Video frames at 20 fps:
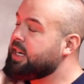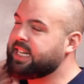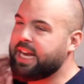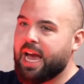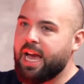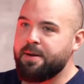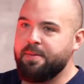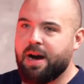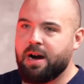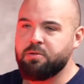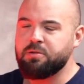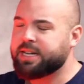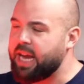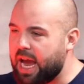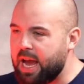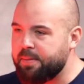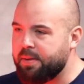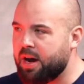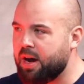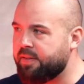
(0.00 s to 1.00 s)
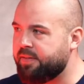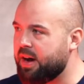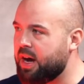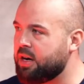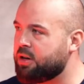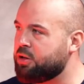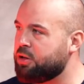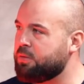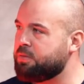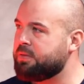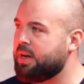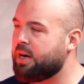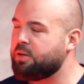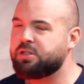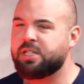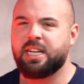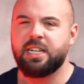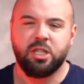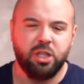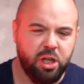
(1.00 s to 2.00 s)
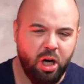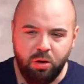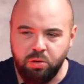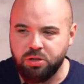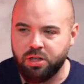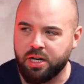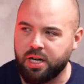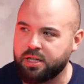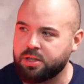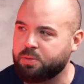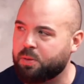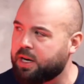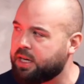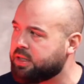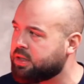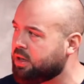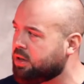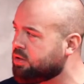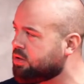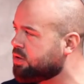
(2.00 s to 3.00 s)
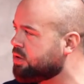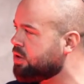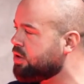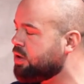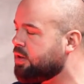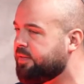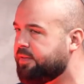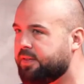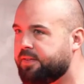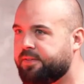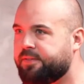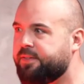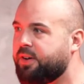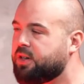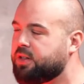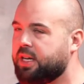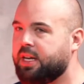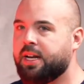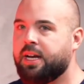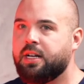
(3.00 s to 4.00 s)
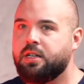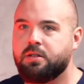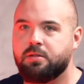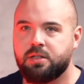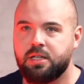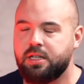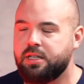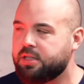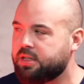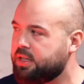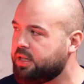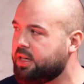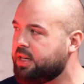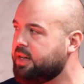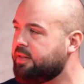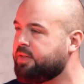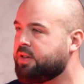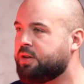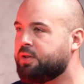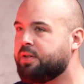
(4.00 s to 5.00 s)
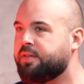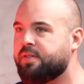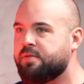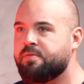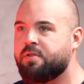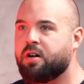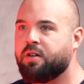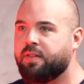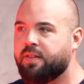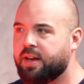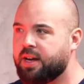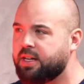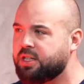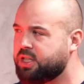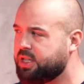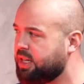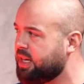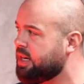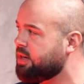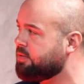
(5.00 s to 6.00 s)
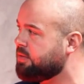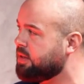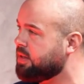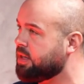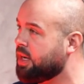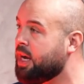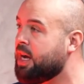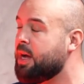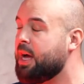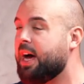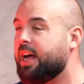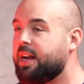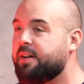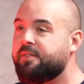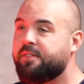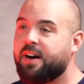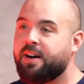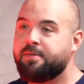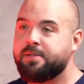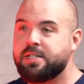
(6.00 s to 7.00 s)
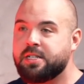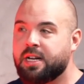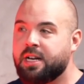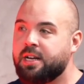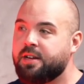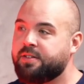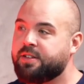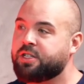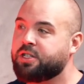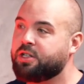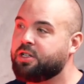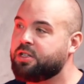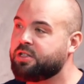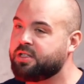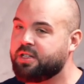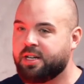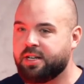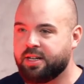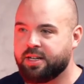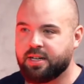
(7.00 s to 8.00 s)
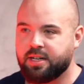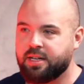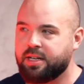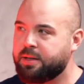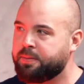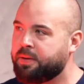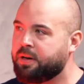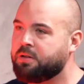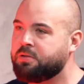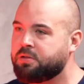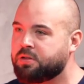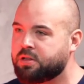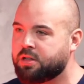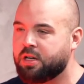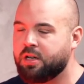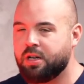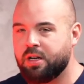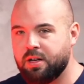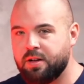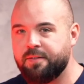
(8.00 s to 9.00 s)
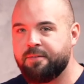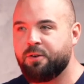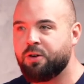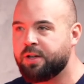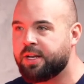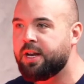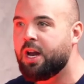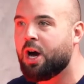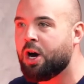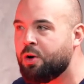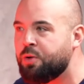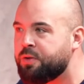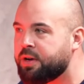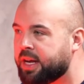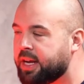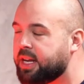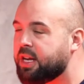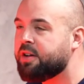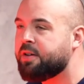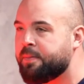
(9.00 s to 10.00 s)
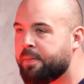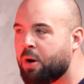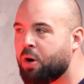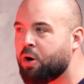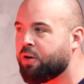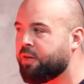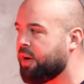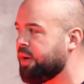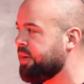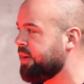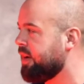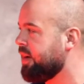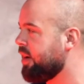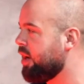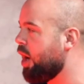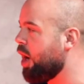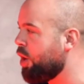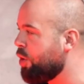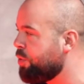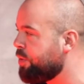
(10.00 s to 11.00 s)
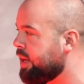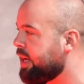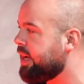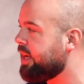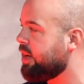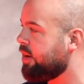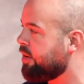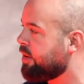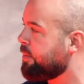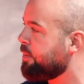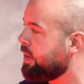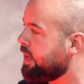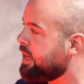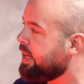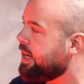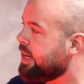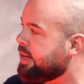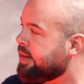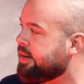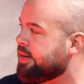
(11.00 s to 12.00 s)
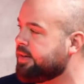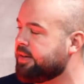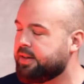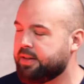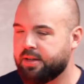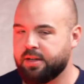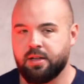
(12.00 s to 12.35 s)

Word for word: Get him out, get him out of our club now. See, I told you that's why he's not good enough. Fucking hell, Jesus, he didn't even do anything wrong there. Chill out, will you? And then five minutes later, he scores and then they delete the post. Fucking own it, you're a moron. Own it. Own it, you're a complete idiot.